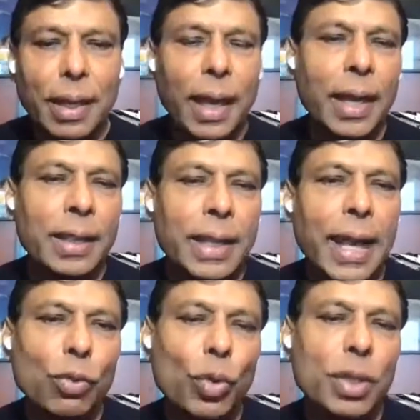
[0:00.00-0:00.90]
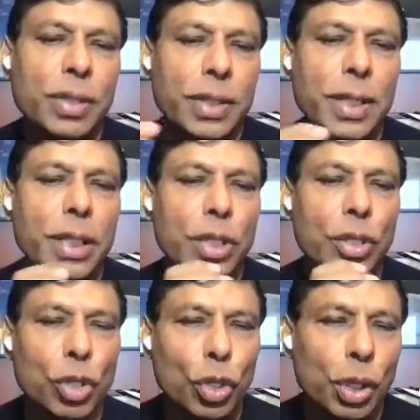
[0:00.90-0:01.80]
And that was really
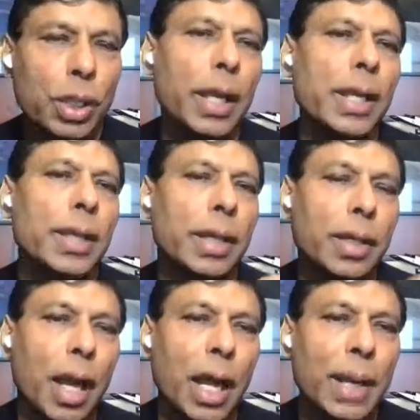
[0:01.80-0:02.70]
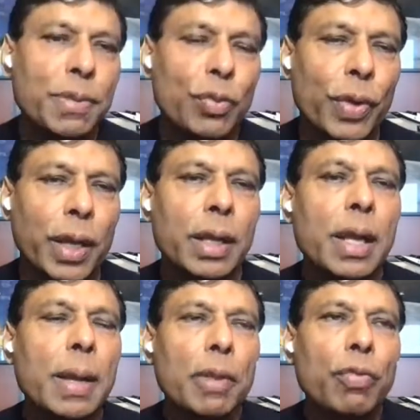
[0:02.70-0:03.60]
good in the times when
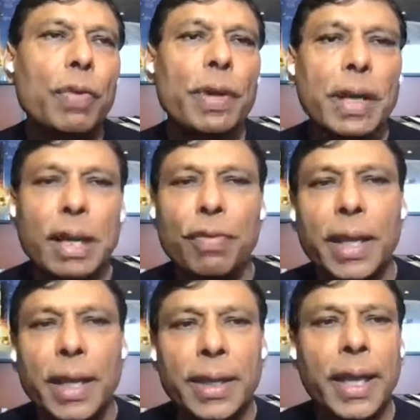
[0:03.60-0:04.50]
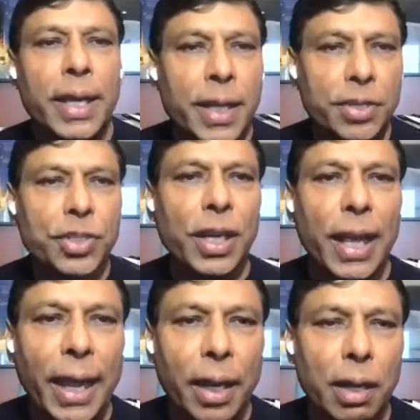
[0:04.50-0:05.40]
we were living in the industrial
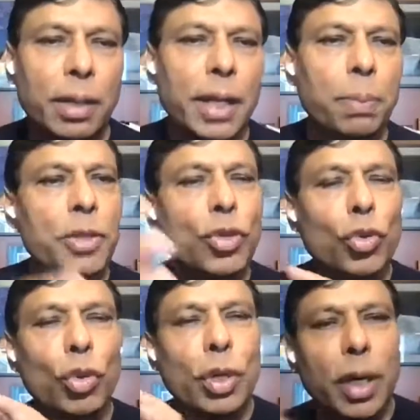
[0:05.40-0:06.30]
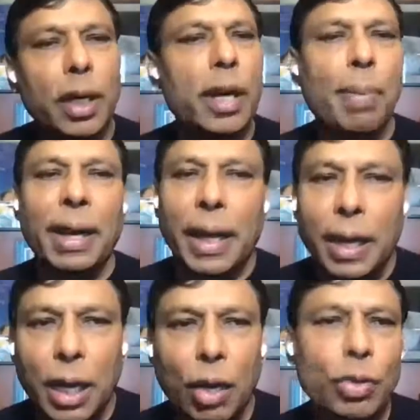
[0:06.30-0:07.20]
era. That means you could learn about
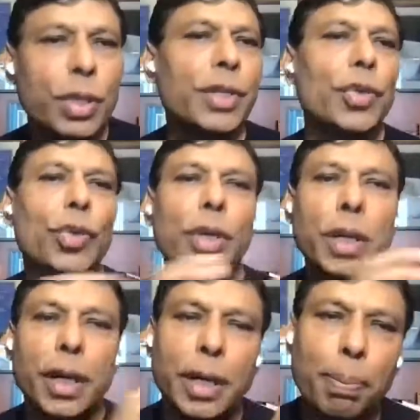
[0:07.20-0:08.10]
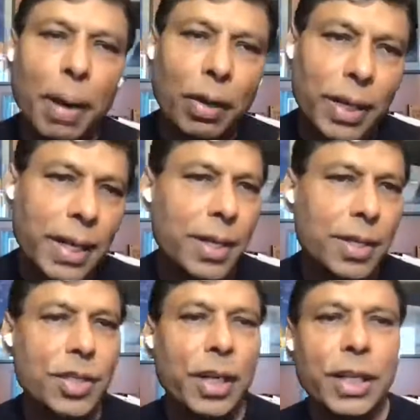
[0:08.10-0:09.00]
accounting, you could learn about
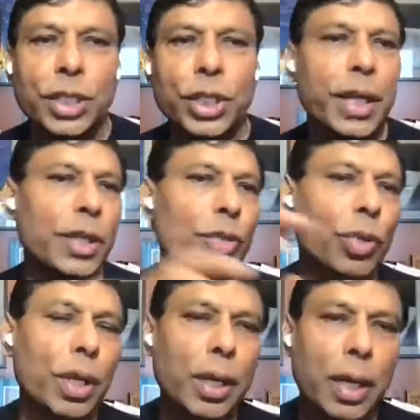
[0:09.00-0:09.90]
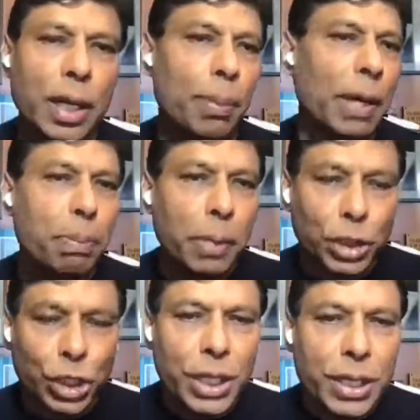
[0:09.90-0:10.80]
industrial engineering, you can learn about
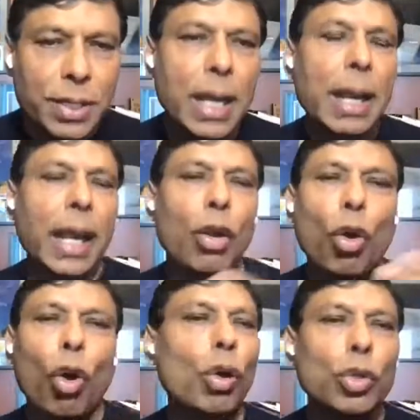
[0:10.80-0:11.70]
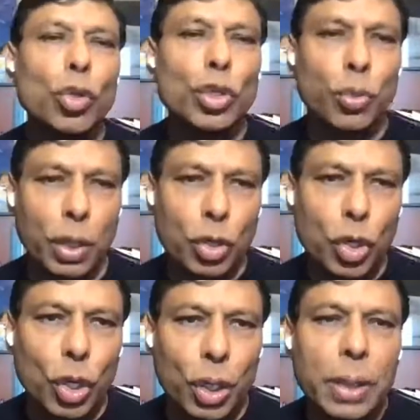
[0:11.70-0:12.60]
machines, and all those were
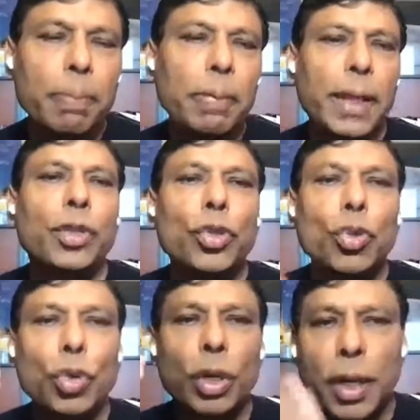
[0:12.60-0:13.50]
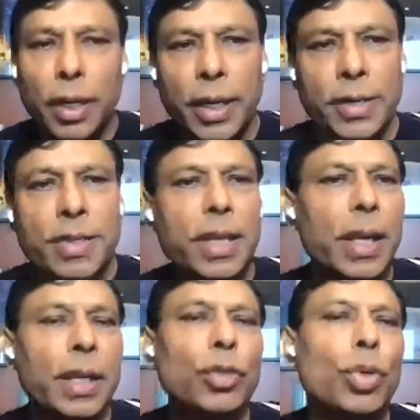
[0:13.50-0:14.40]
good, that you could learn a
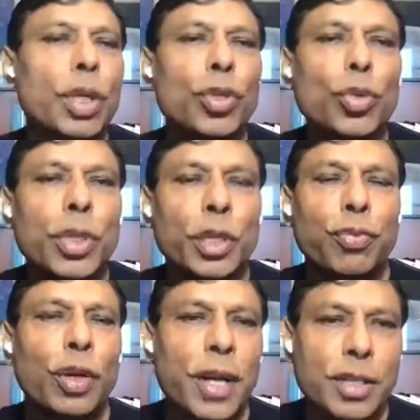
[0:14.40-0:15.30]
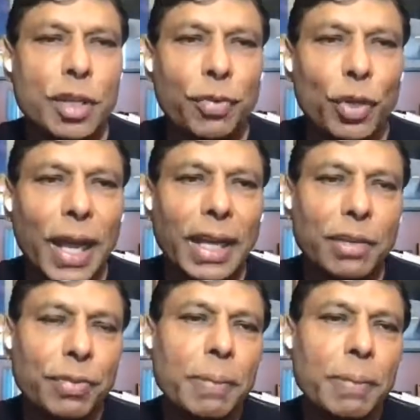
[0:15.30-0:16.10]
skill and you can use it for the rest of your life.